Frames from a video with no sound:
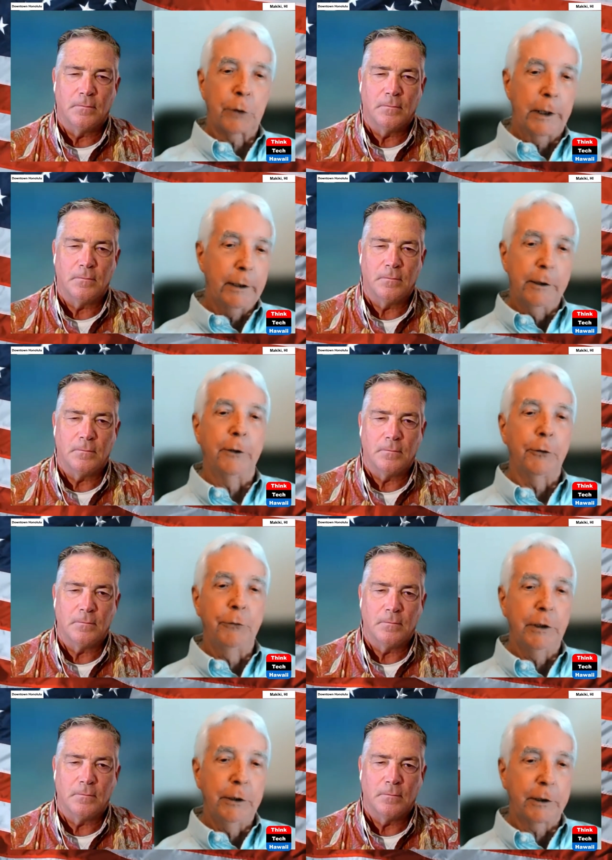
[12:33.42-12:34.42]
Speaker 1: trial
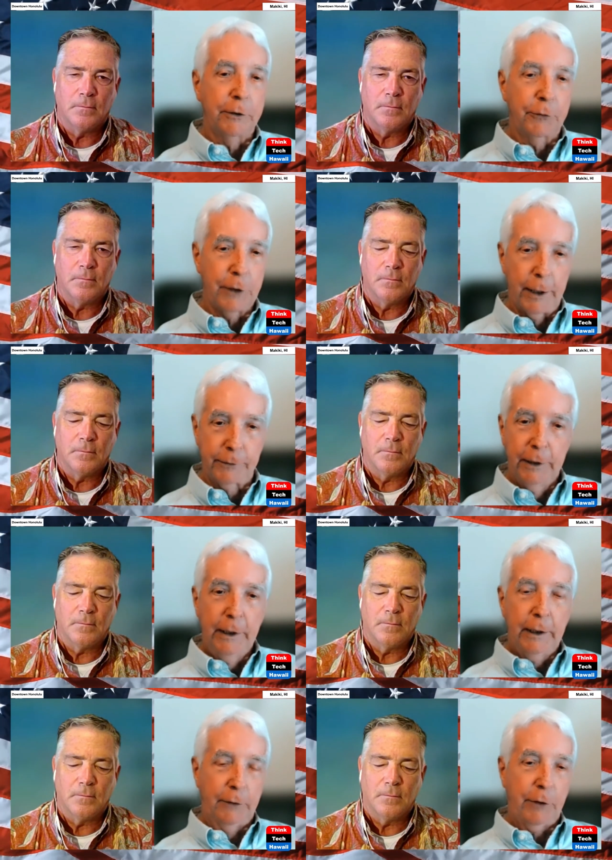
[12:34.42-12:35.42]
lawyers in to consult
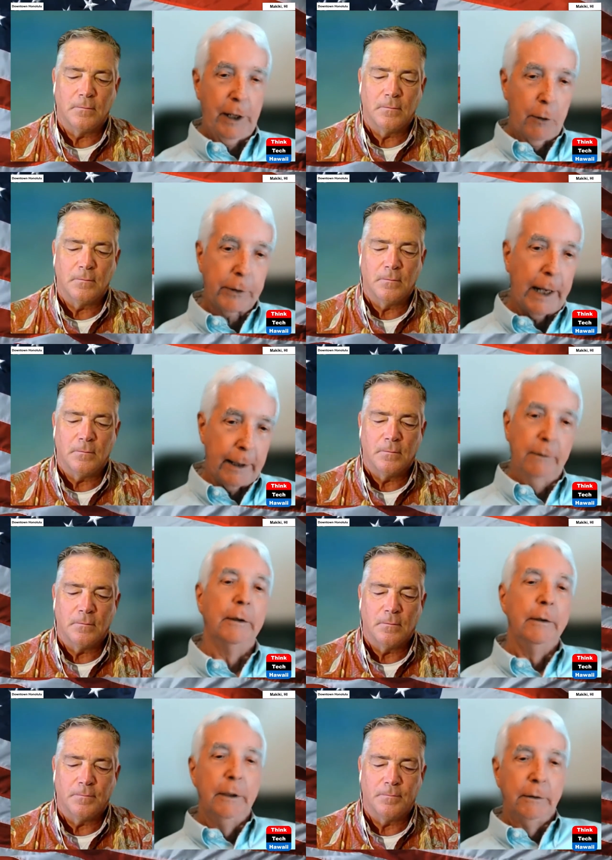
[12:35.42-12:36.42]
and say, okay,
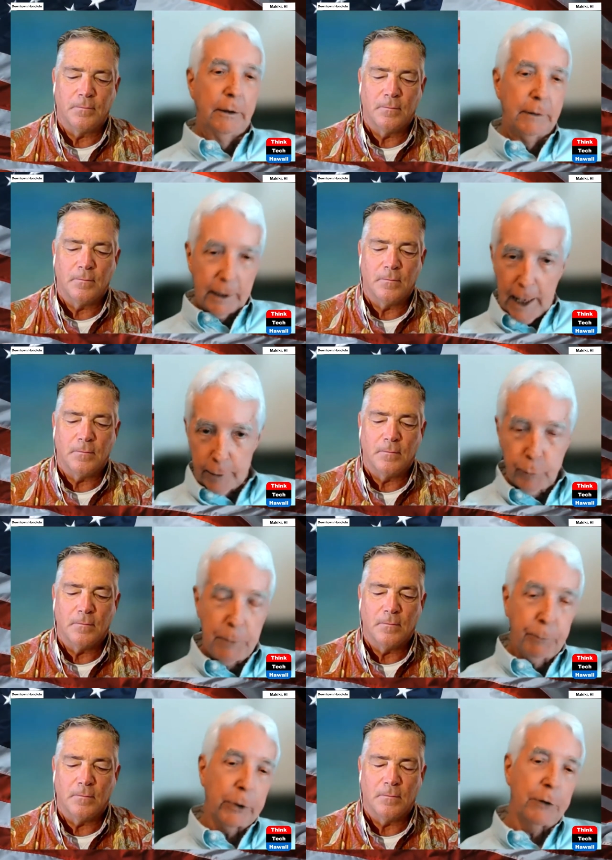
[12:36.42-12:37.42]
how do
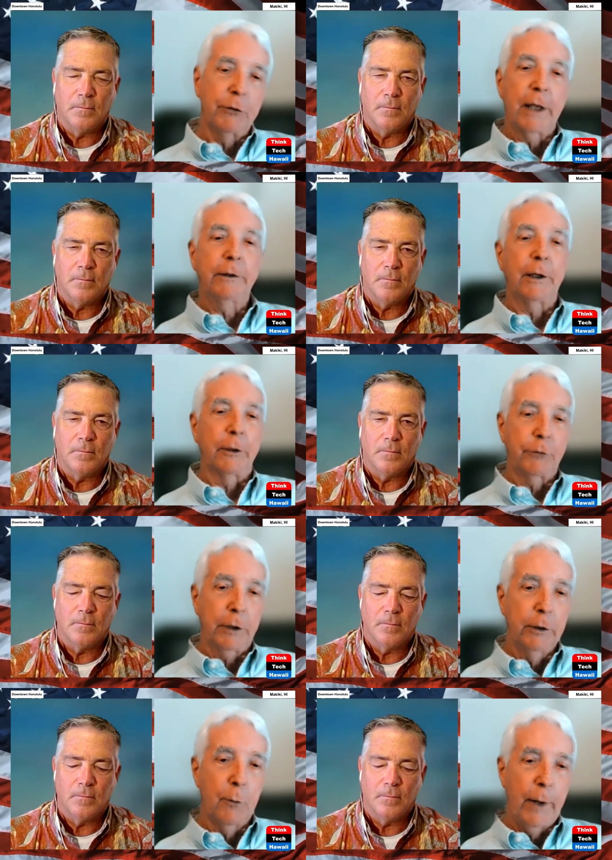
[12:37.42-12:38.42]
we present this
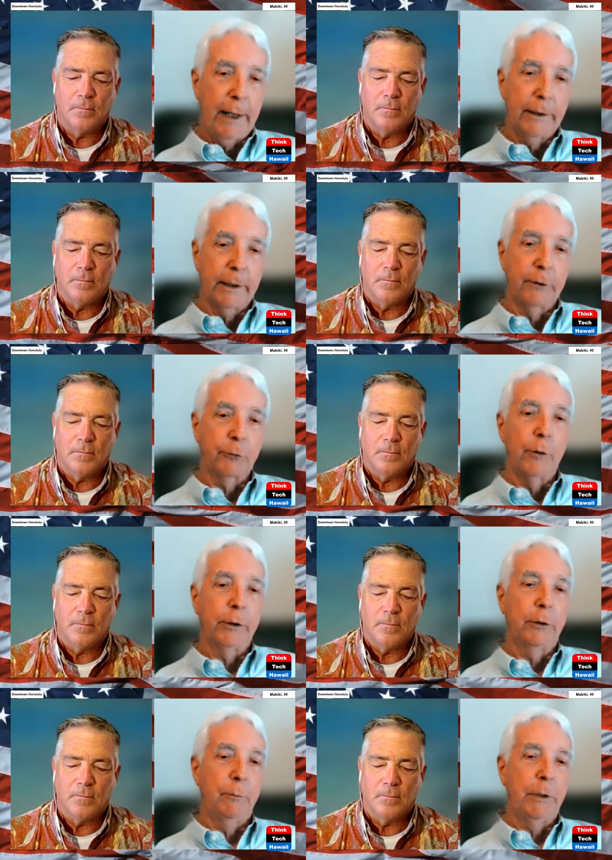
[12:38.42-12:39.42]
in the way that is
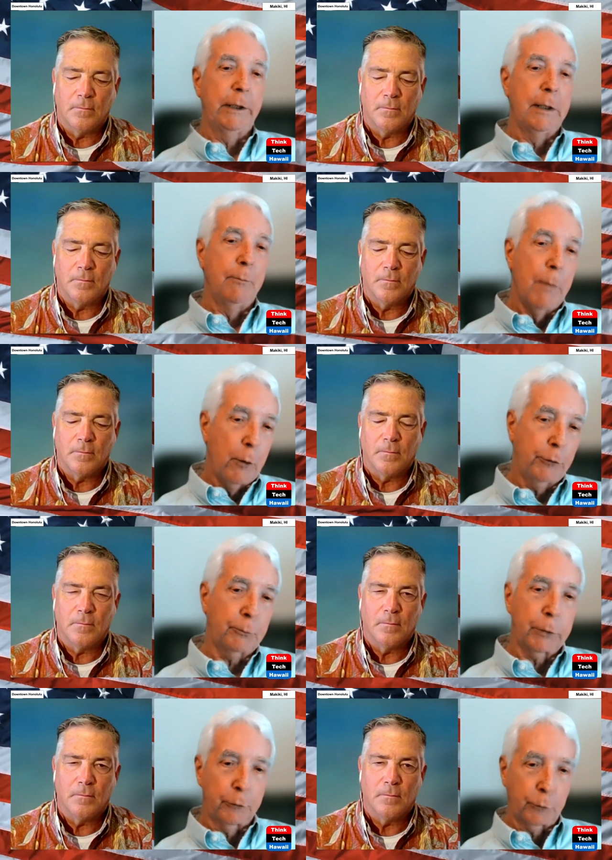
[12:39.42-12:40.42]
going to be the most
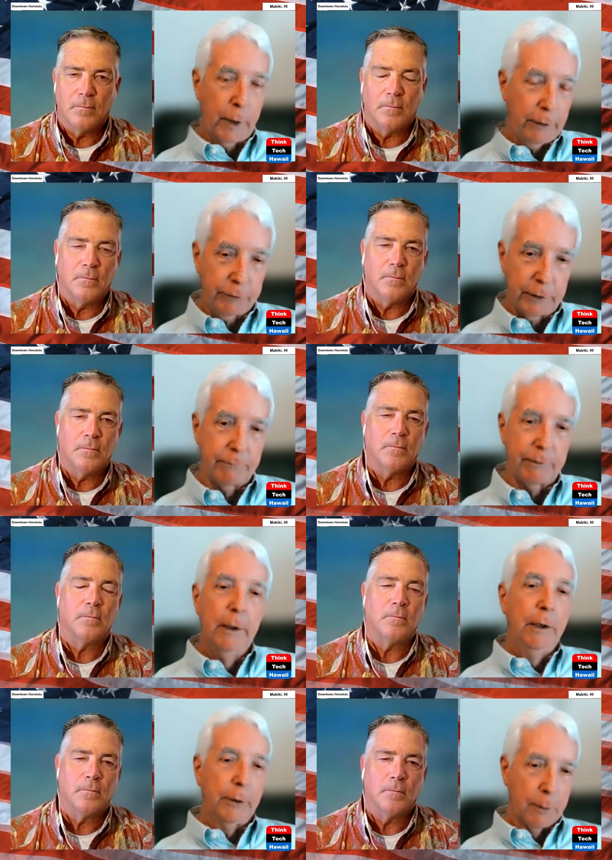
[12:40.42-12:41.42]
persuasive,
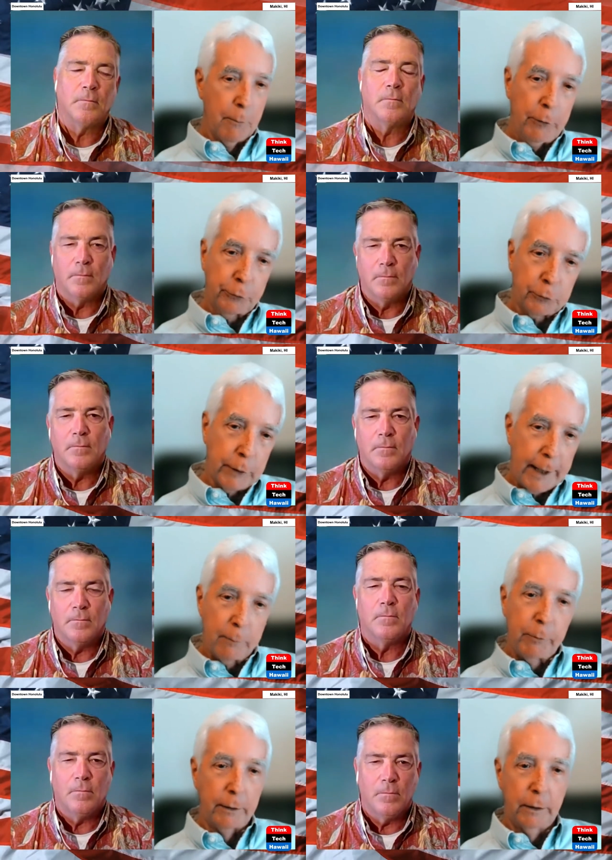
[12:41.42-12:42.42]
the most
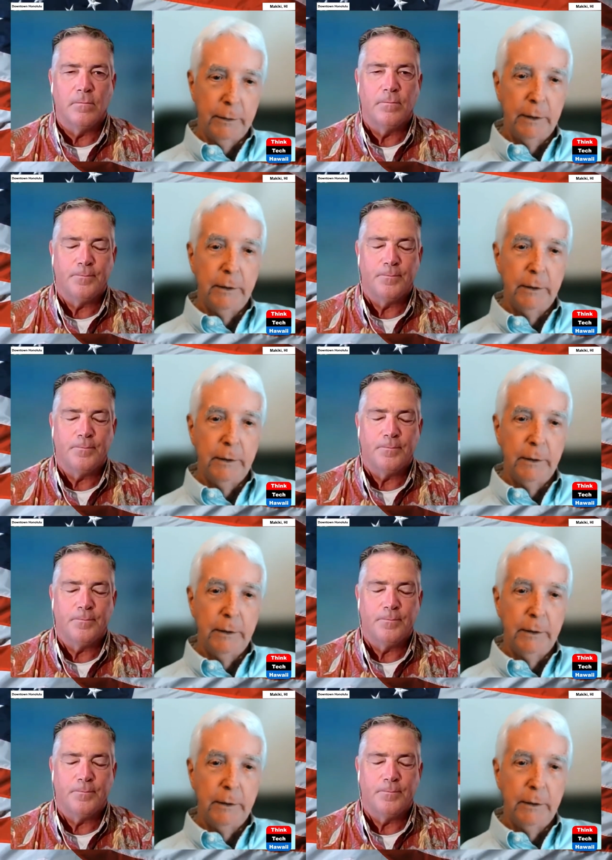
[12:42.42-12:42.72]
credible,